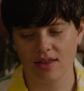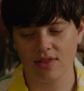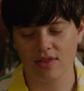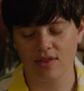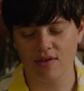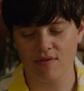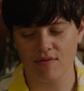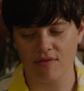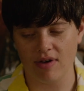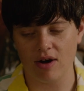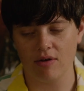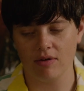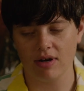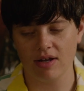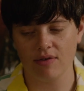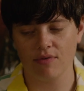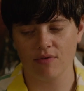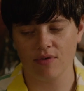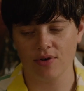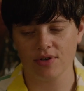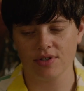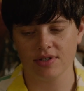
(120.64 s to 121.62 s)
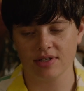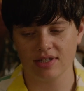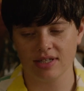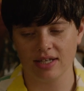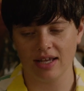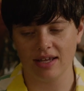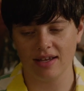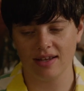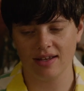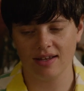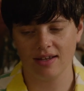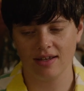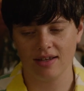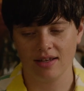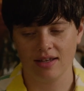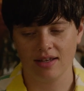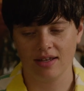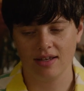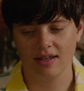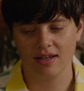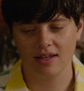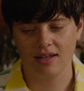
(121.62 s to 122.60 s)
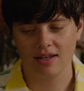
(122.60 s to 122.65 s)
The very first day,
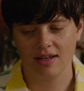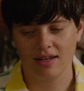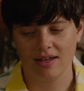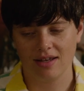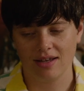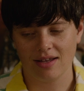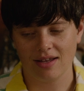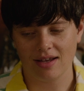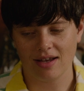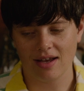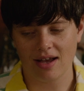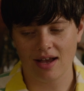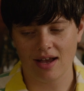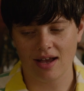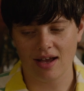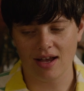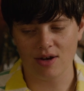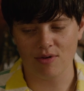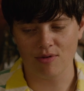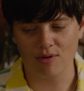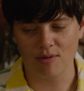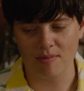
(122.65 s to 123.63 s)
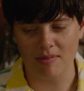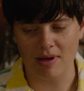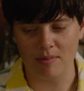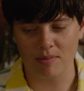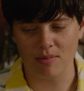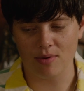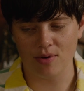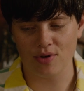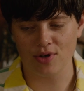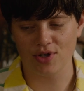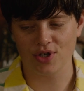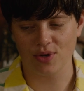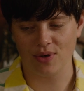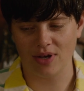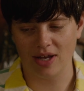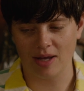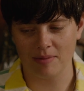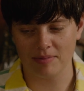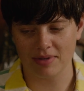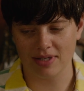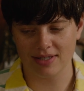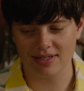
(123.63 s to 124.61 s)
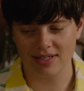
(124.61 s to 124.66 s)
I remember showing
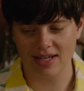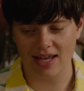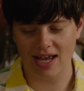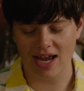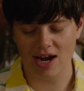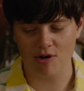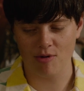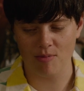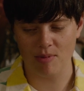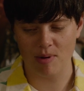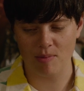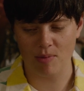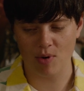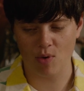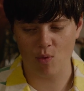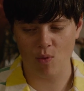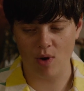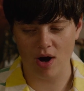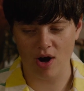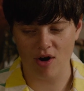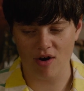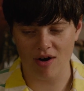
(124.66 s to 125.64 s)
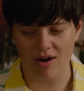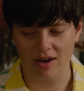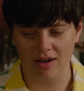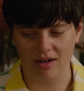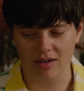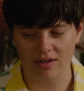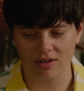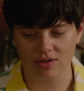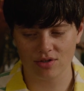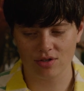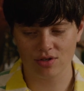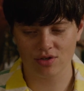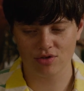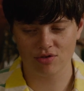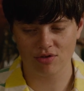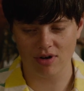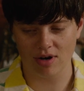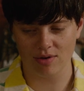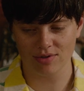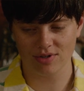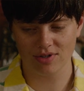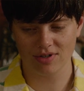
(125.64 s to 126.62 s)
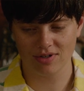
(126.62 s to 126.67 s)
up to set. I remember wearing
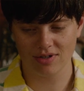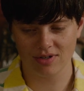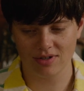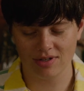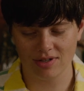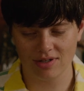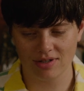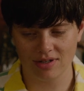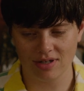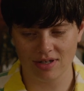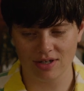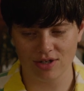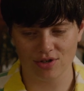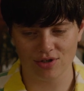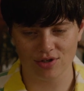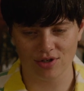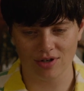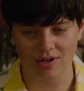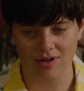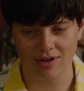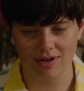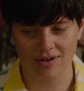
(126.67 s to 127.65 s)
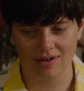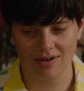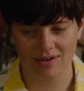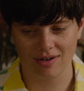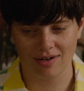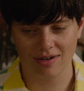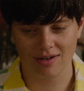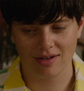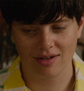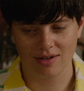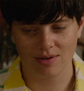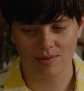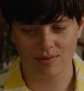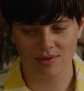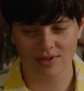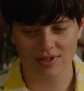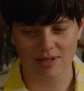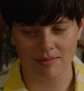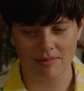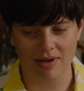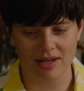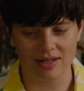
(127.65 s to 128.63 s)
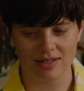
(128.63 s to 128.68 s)
trousers and a shirt with
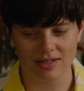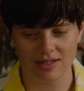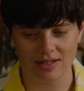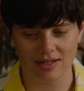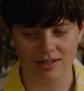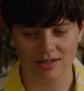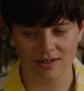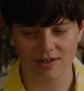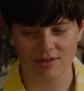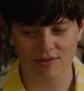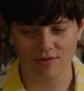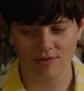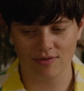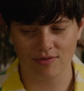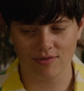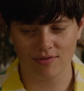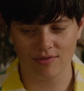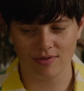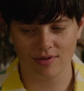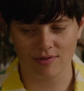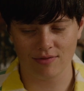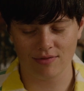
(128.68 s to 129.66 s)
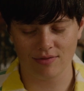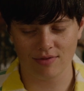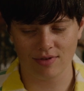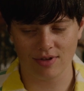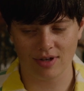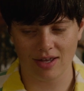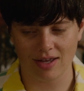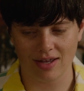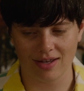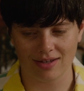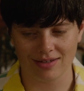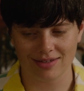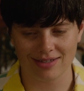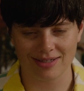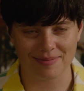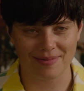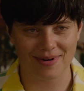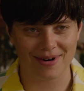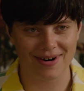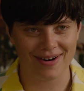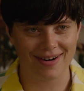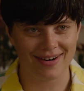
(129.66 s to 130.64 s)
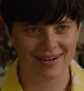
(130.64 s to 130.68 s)
some idea of looking
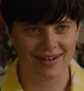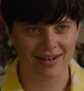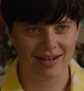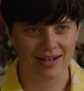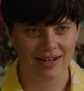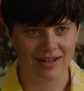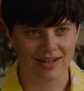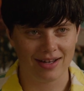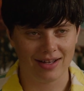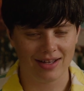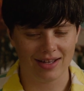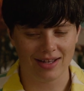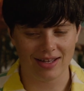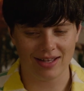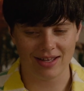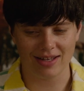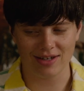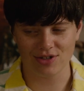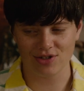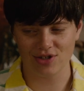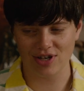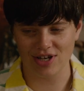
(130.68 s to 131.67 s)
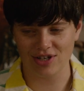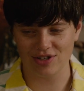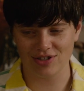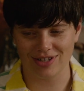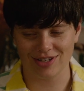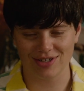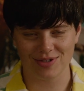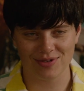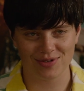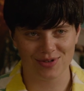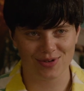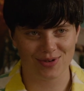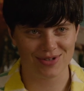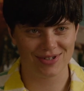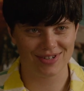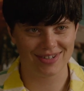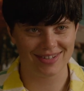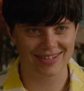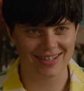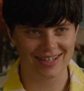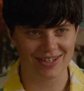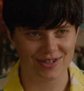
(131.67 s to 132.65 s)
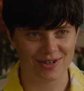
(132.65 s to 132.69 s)
smart, and changing into shorts
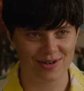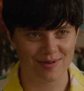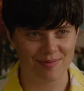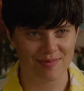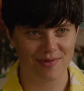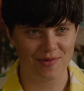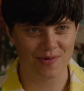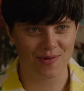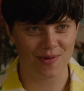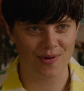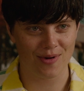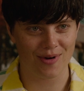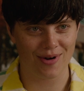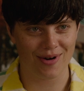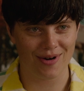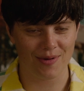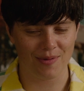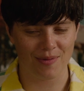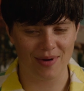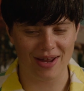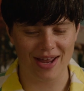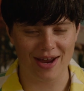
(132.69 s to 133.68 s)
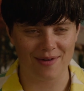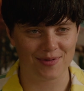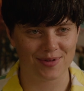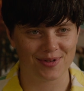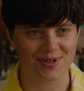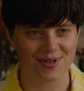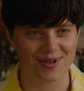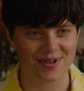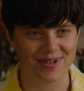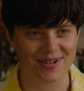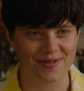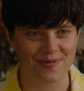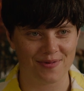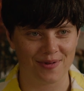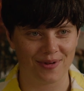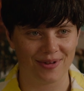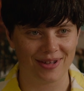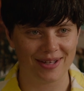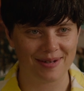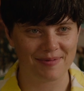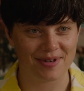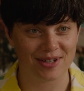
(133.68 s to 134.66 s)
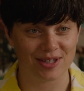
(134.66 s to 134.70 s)
and t-shirt before we ever started
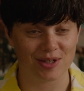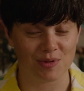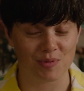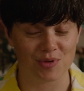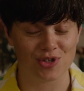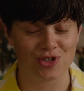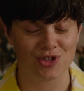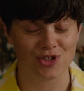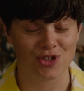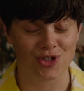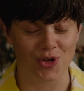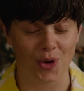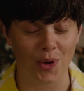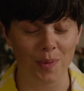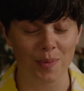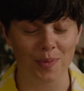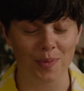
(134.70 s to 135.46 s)
rolling because it was so